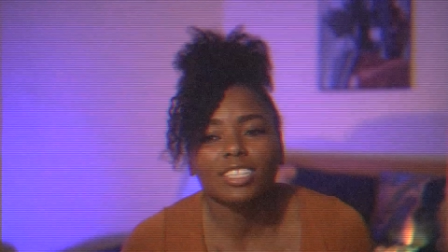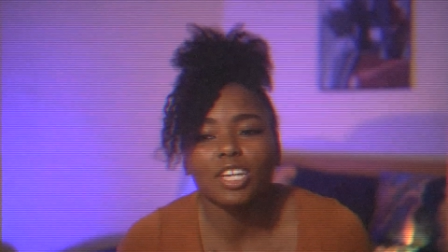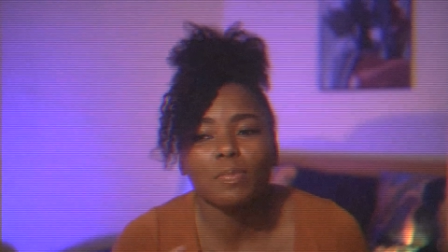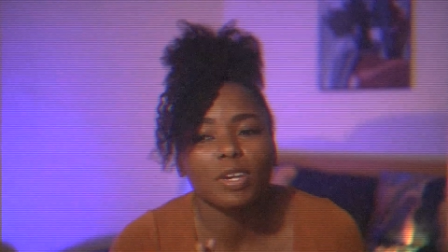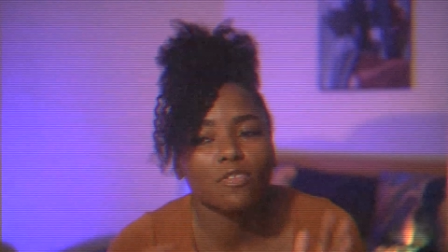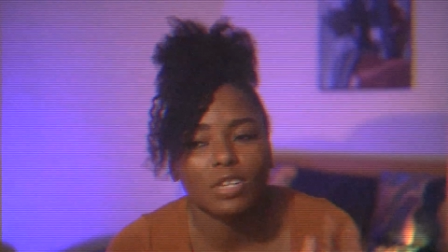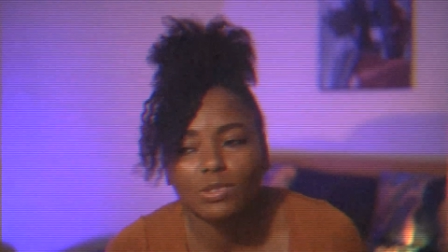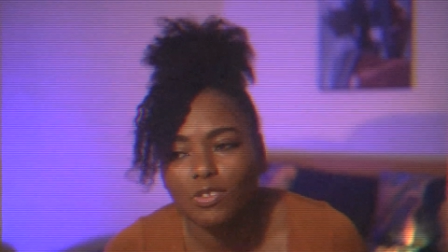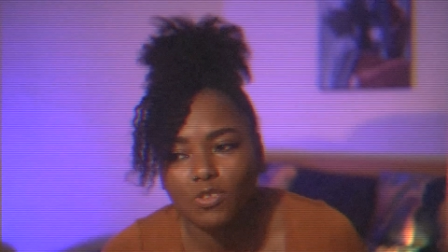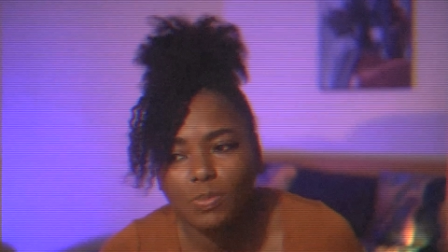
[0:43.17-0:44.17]
I started making
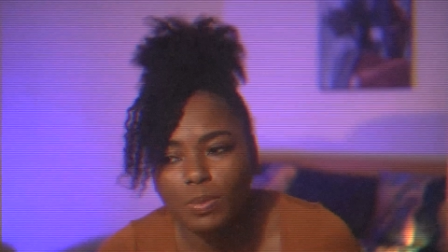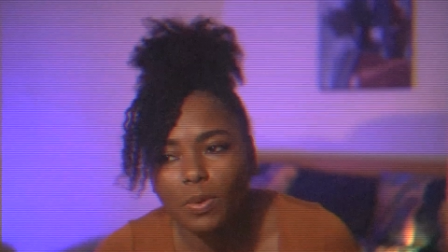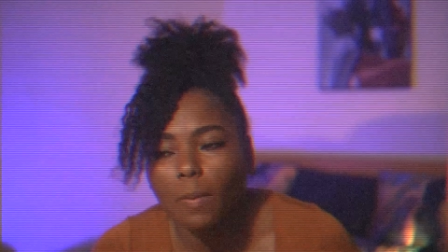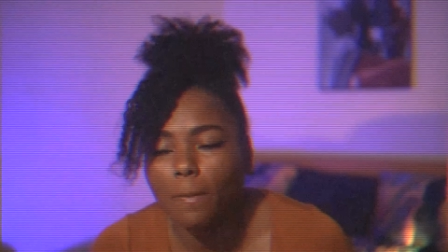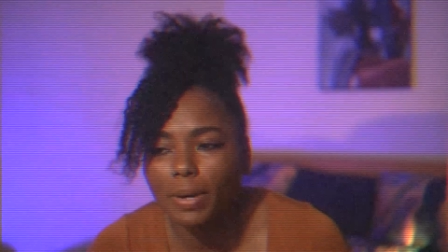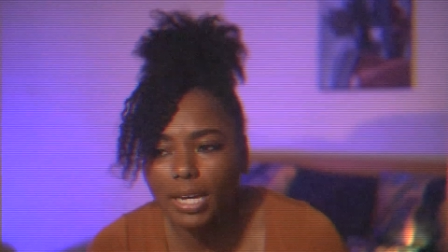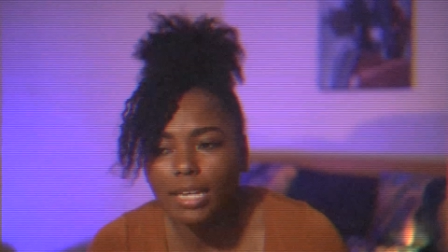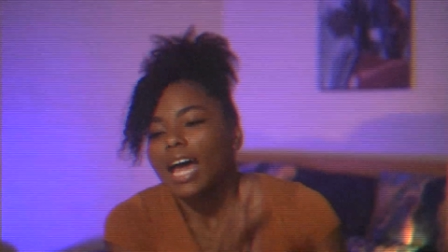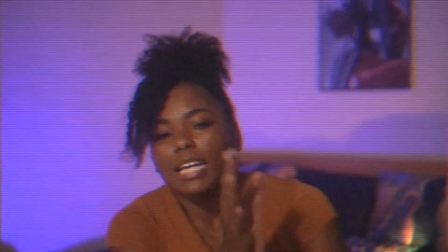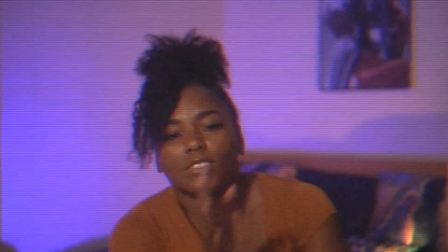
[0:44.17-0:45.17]
friends with a few people,
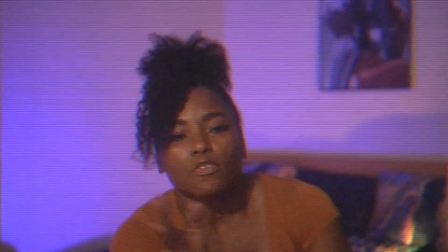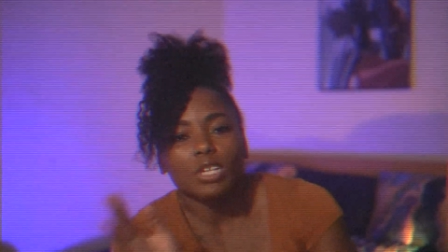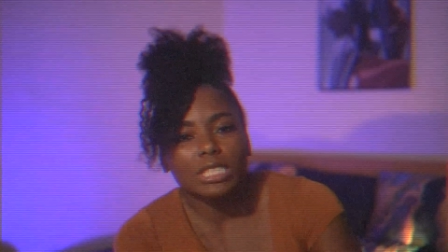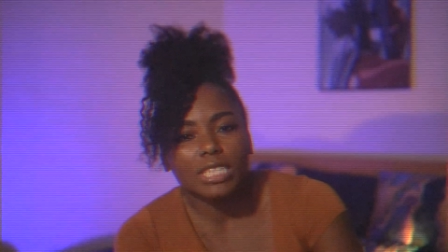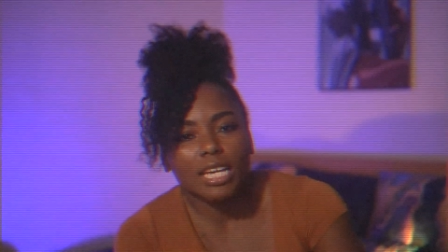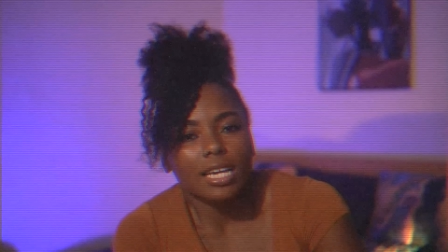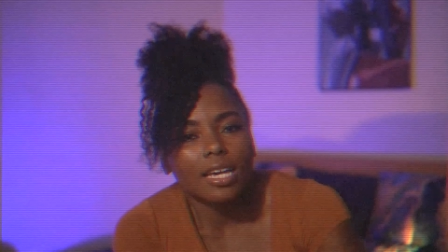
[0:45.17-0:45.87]
but as of recent,